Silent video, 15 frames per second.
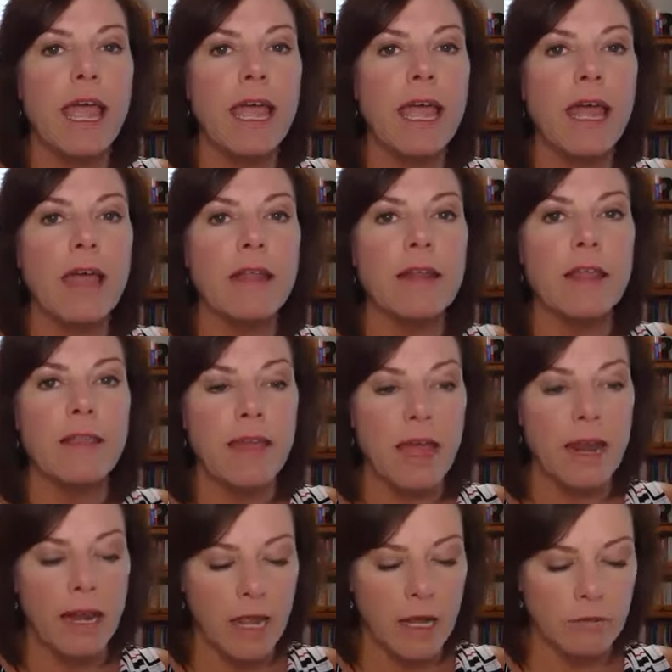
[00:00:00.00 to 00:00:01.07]
And
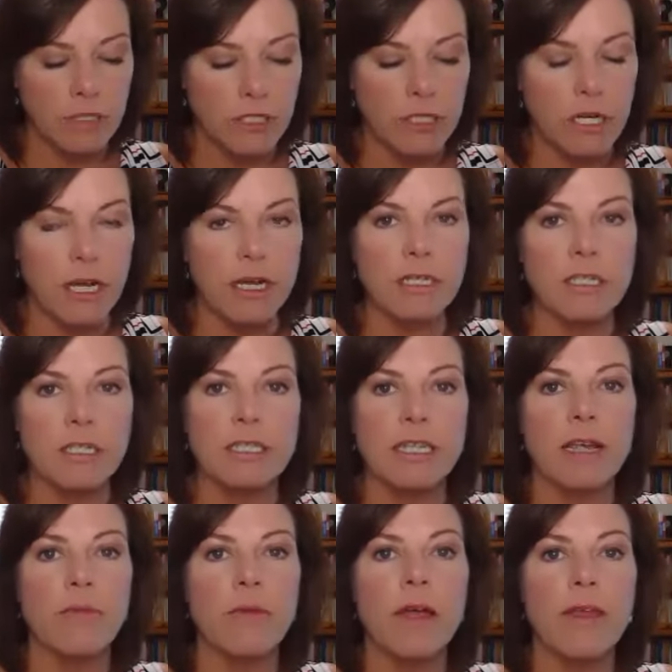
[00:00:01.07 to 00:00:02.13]
that helps you to
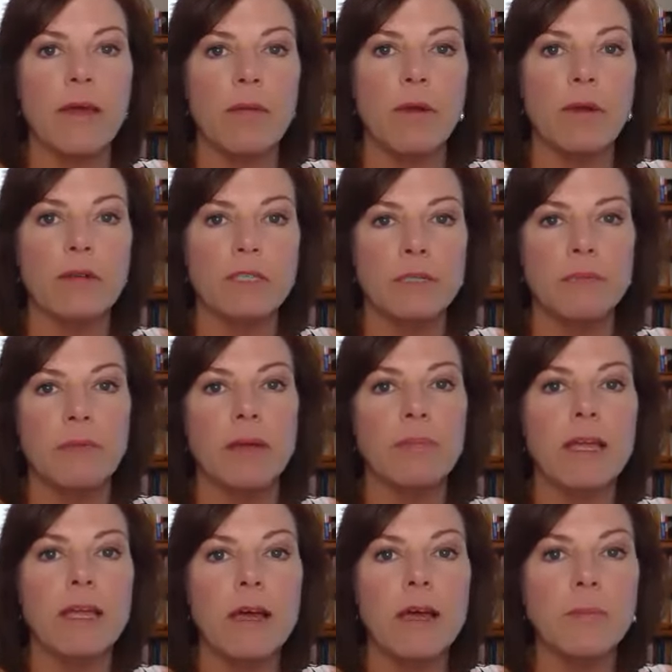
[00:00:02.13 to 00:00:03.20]
understand where that person might
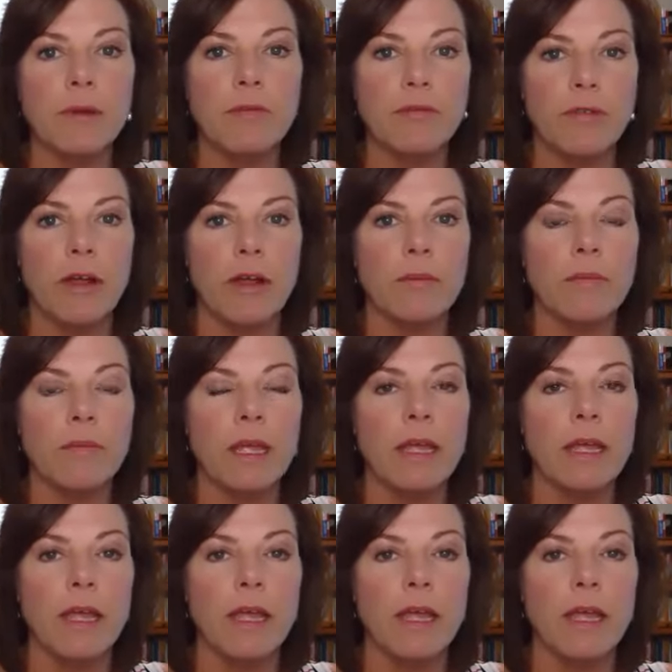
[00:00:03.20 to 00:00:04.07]
be coming from